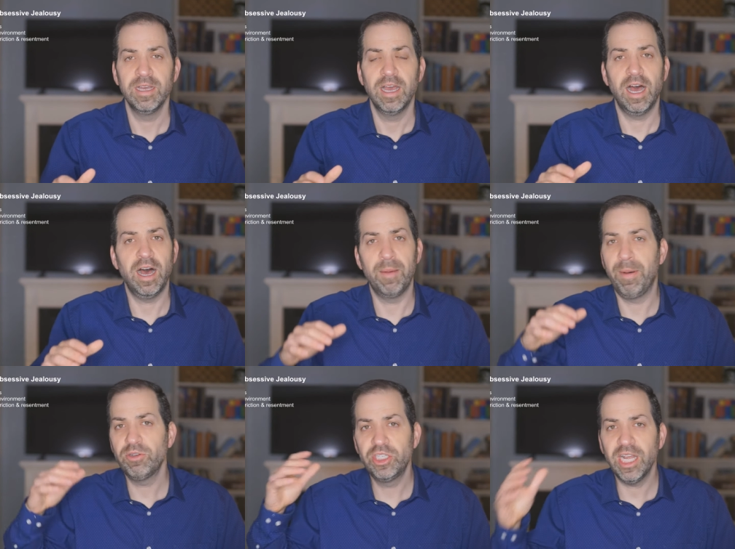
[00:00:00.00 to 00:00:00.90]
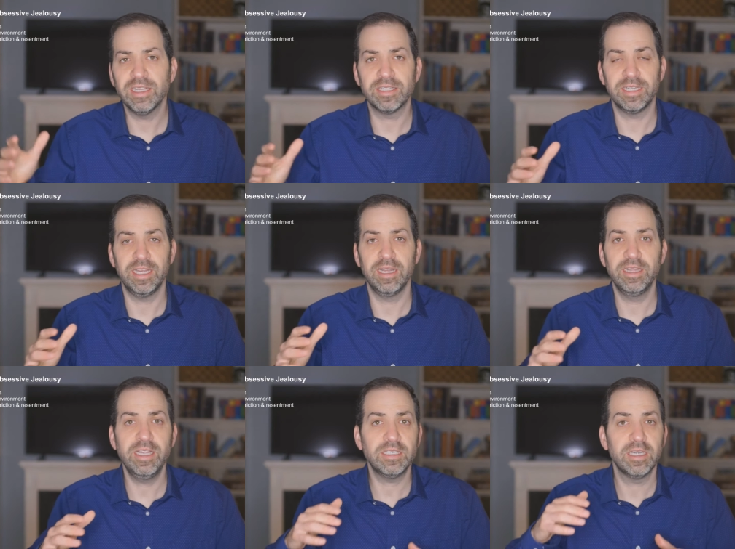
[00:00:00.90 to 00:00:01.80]
uh, about jealousy. And
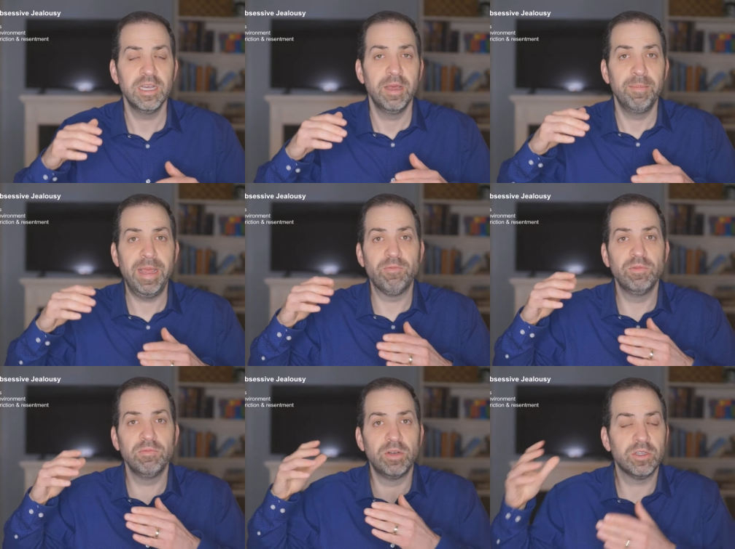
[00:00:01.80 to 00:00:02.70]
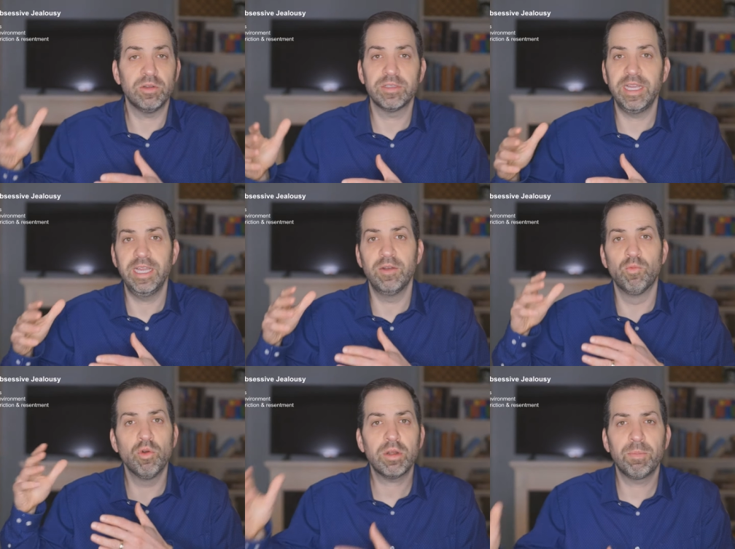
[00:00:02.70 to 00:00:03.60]
this may result in
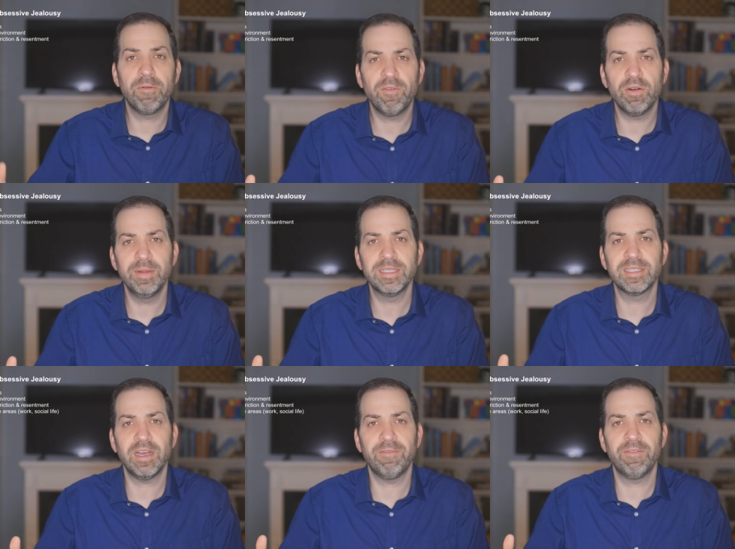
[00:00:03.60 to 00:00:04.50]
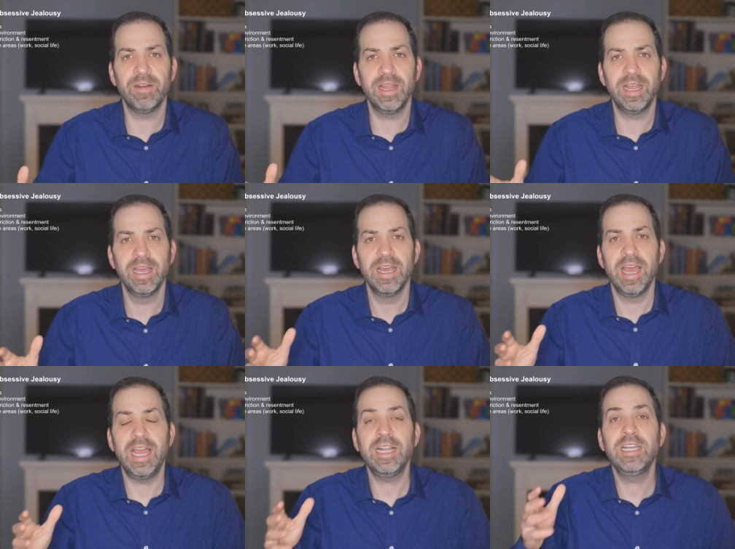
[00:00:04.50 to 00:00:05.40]
work performance suffering
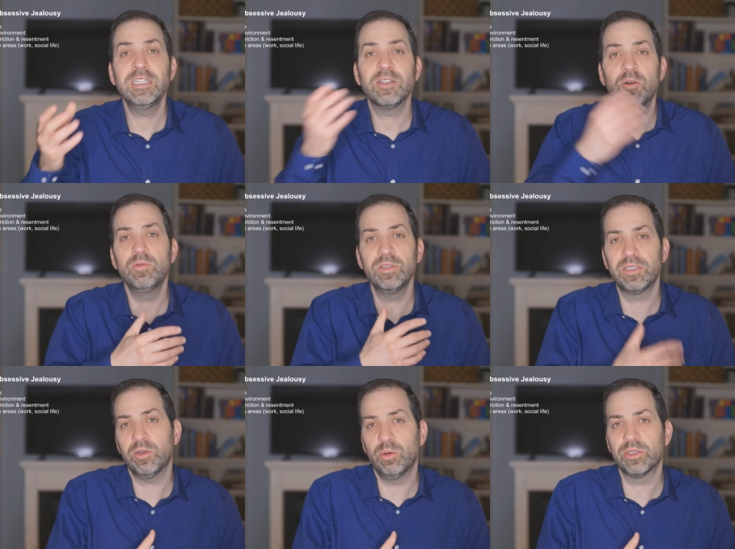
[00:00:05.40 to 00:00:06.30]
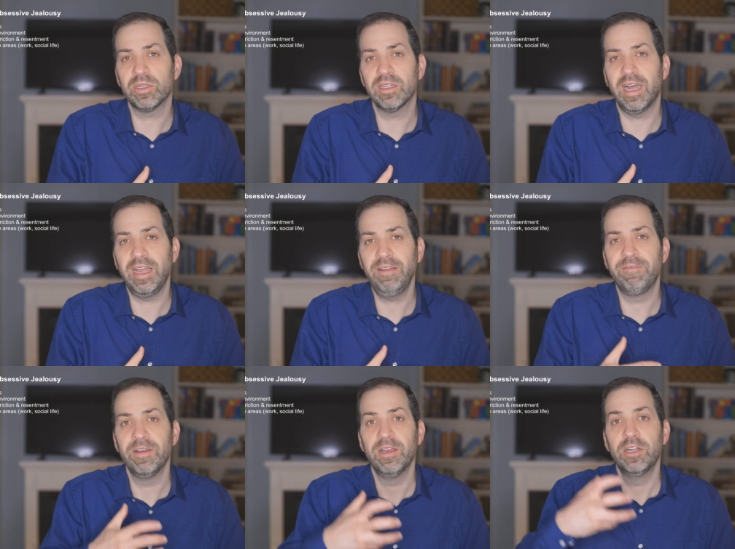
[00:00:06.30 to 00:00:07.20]
and his own social life
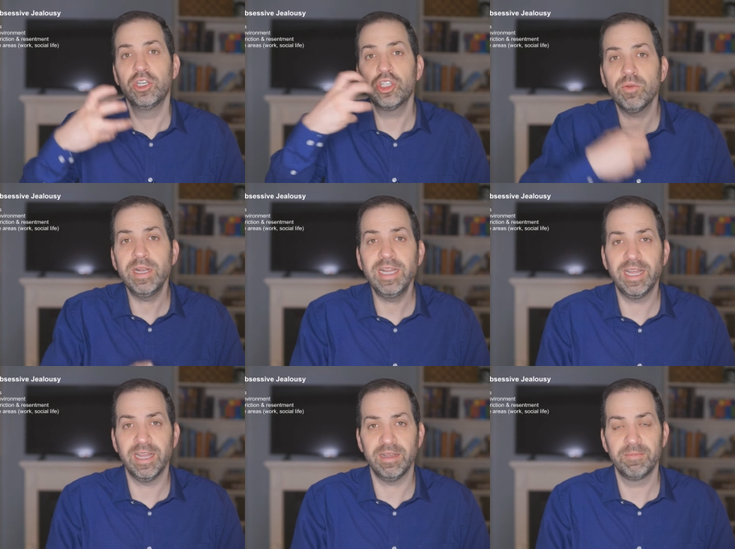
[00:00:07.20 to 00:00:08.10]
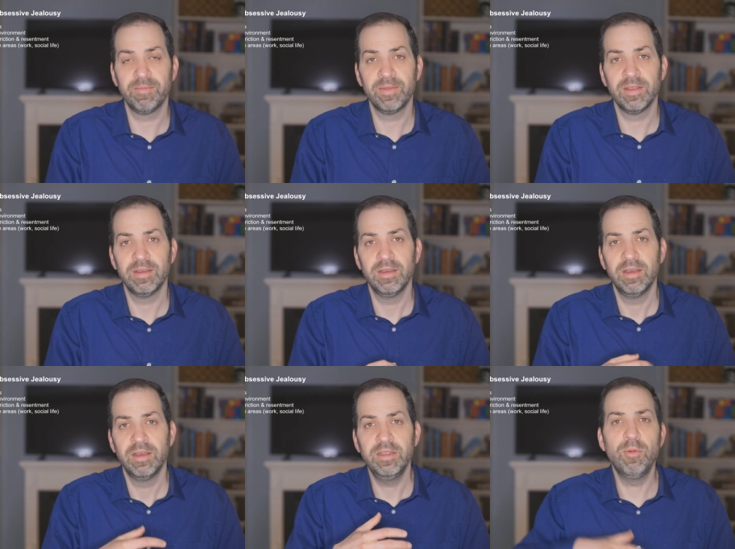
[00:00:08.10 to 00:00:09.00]
shrinking.
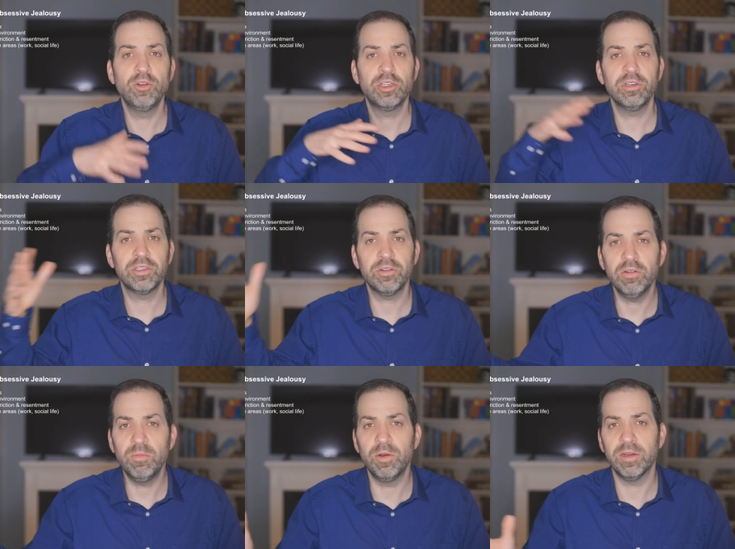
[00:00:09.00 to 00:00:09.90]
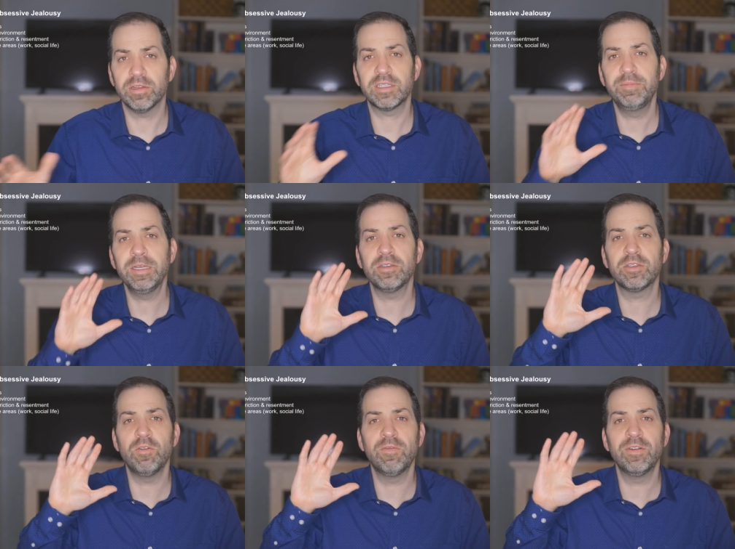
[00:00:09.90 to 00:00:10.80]
The emotional turmoil spills
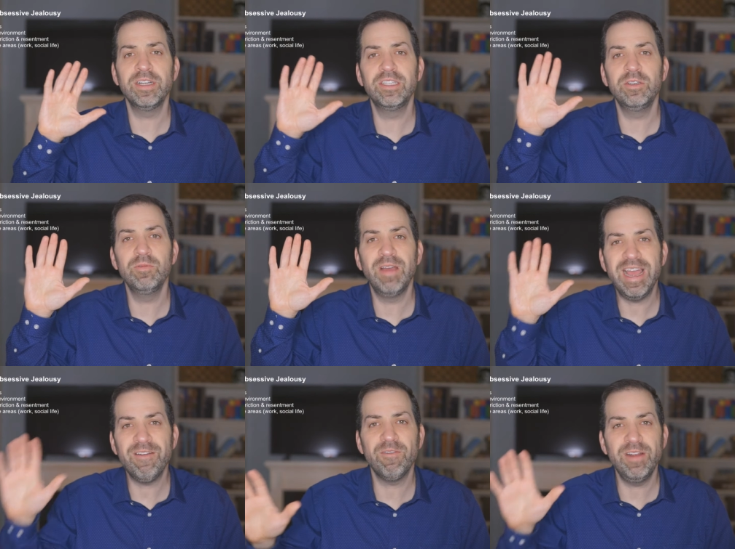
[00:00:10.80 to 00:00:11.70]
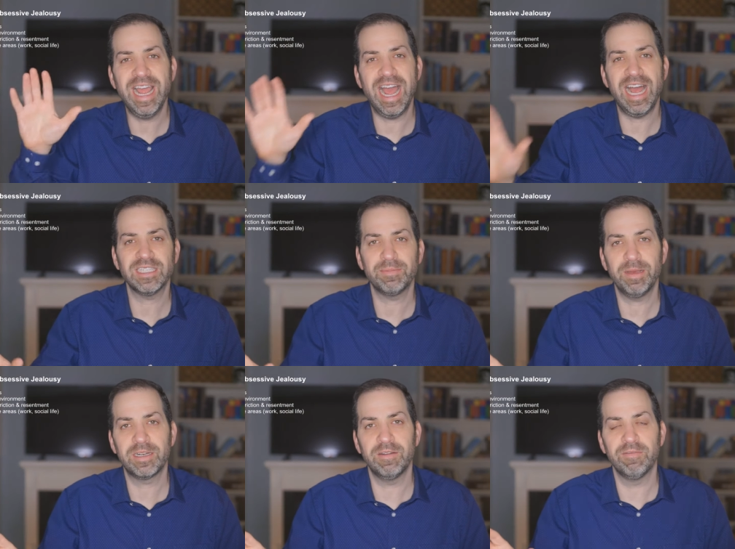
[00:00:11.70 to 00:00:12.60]
over into every aspect of